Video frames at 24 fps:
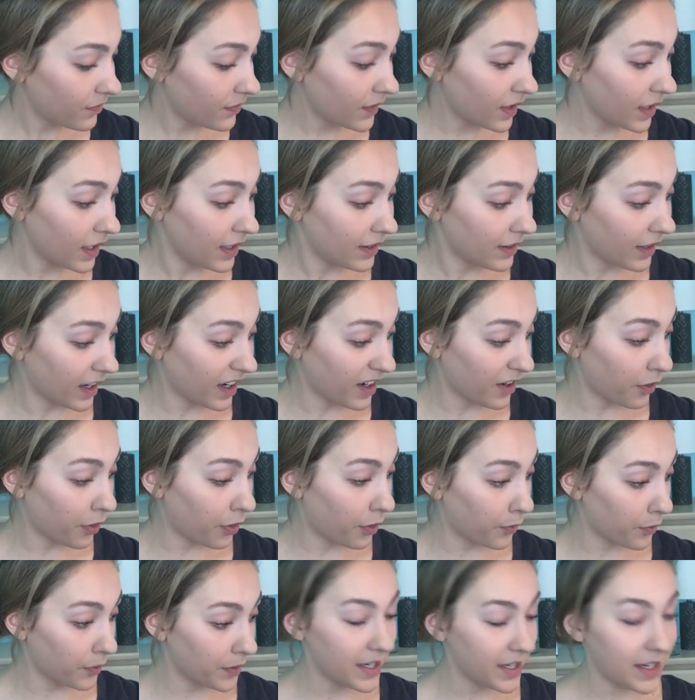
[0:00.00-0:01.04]
In like
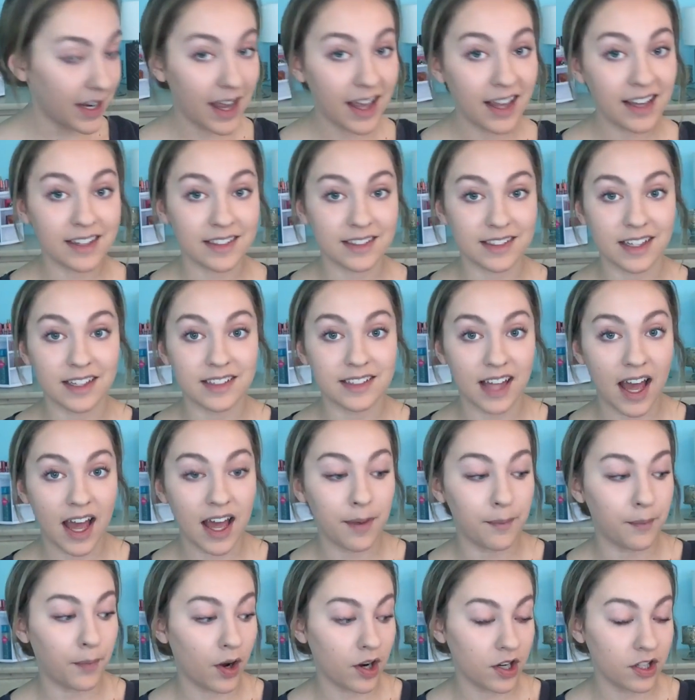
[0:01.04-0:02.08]
3 days. Is that
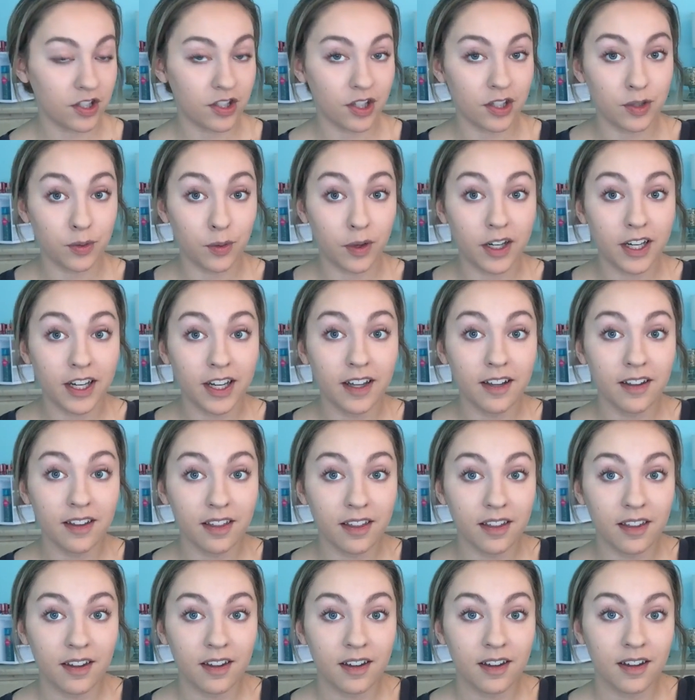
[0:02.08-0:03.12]
March the 20th
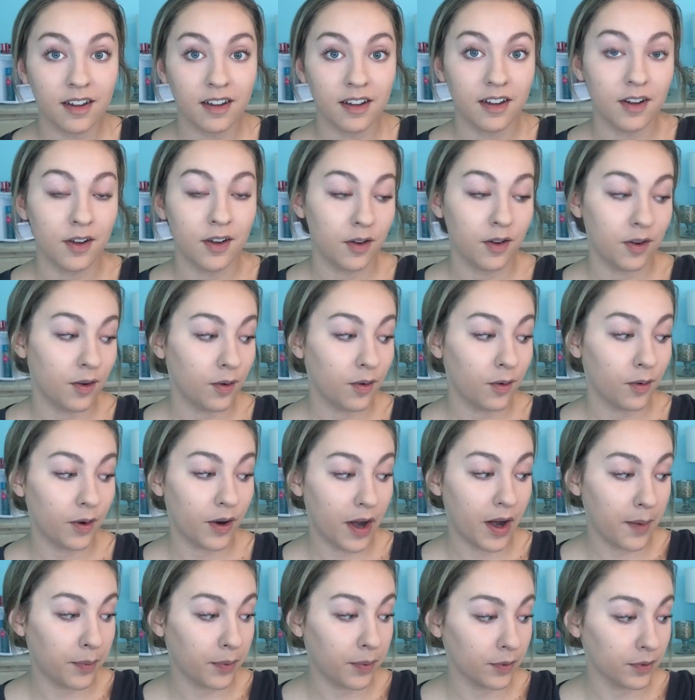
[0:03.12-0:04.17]
or
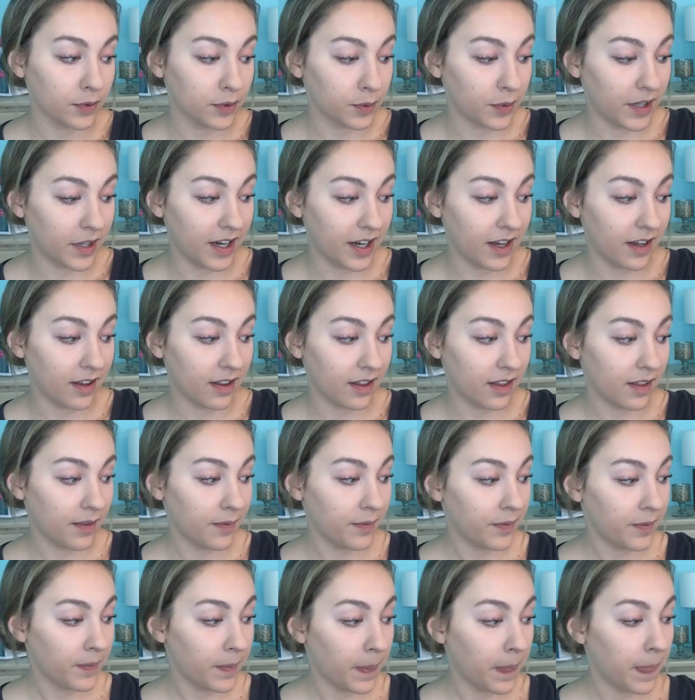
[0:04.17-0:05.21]
April 20th?
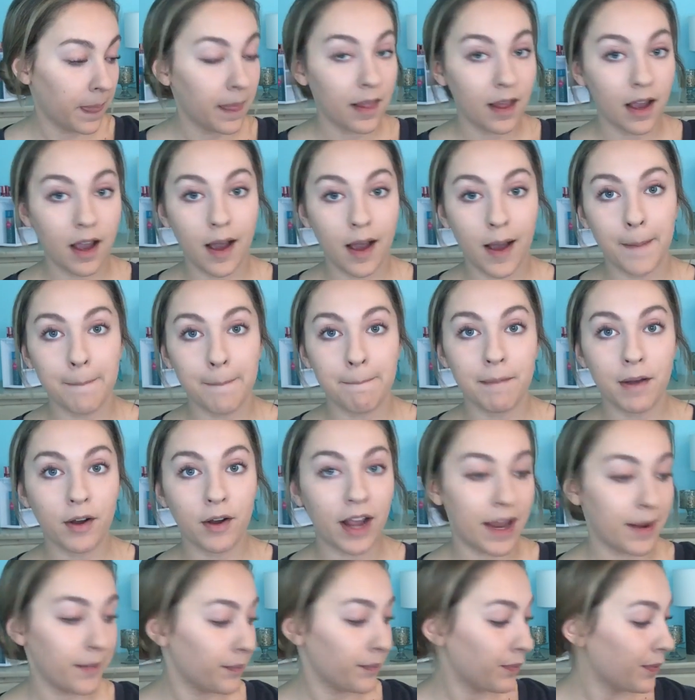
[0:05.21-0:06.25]

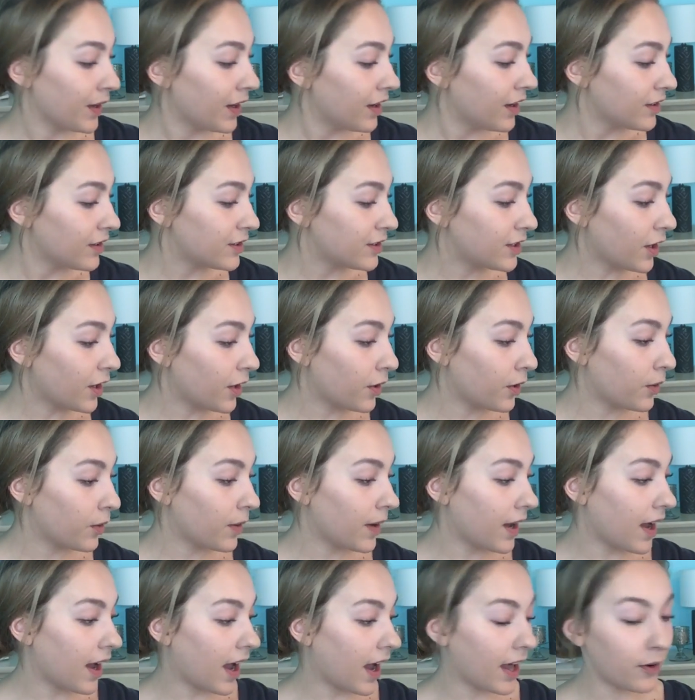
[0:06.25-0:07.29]
Okay, so
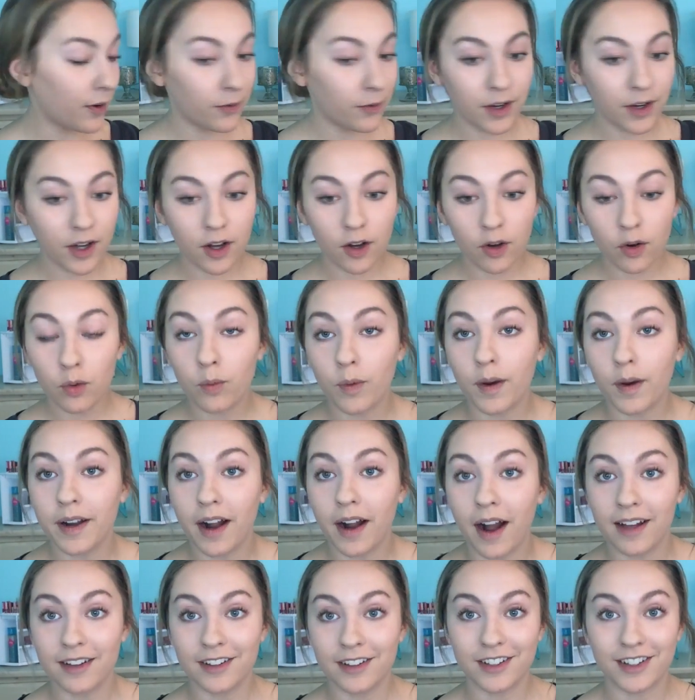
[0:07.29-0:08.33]
I don't know what
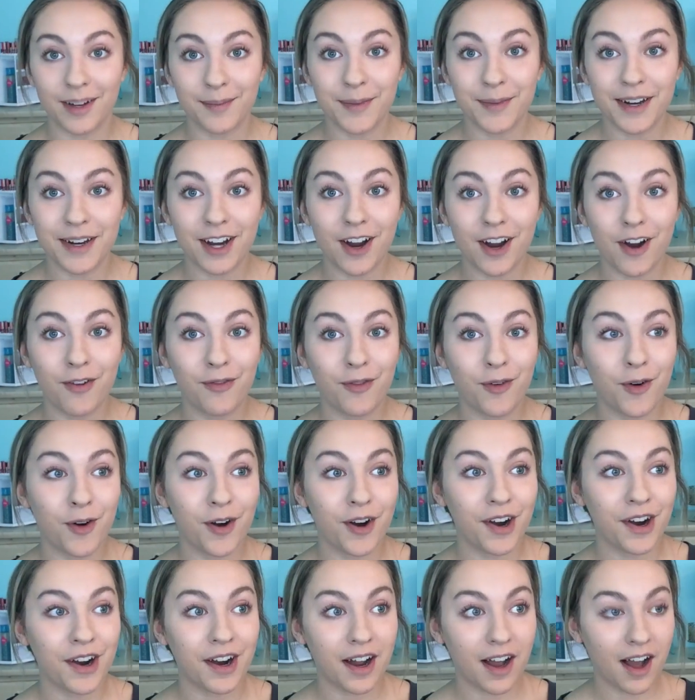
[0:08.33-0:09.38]
eye look I'm gonna go
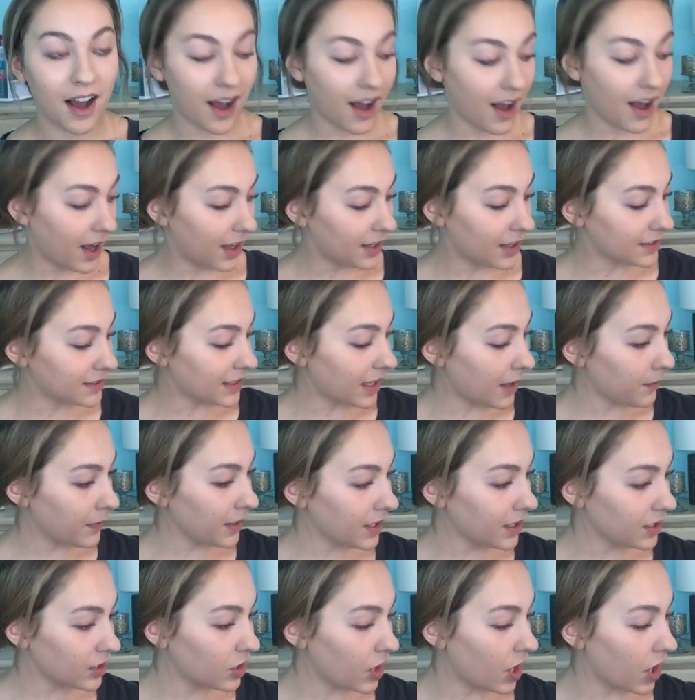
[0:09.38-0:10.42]
for. Let
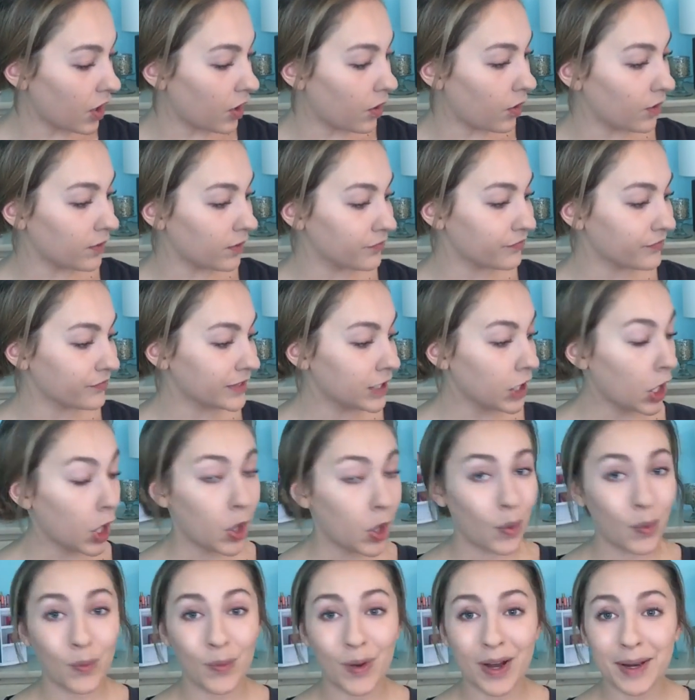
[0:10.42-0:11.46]
me know
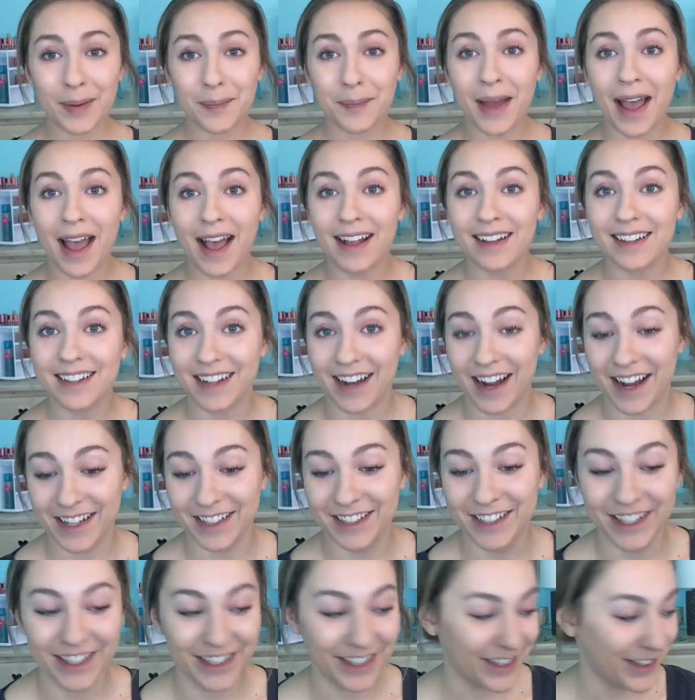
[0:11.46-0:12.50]
what palette I
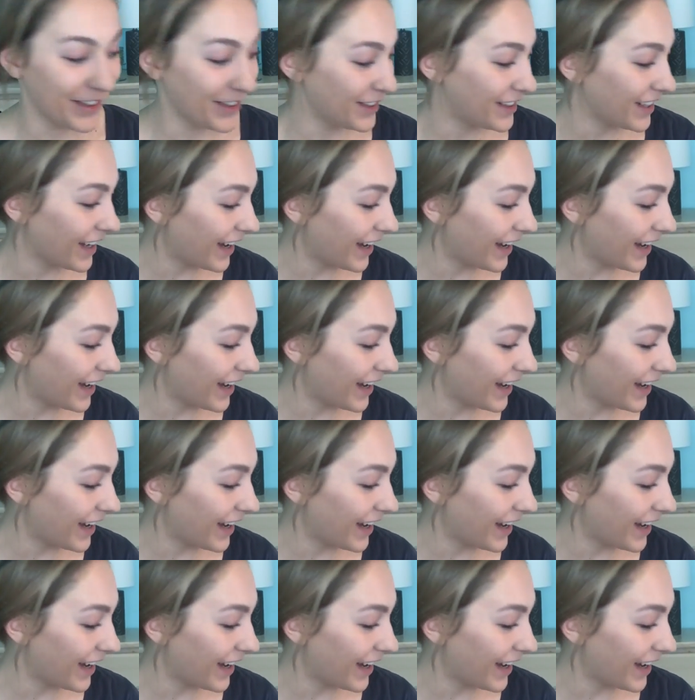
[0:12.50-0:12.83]
should use.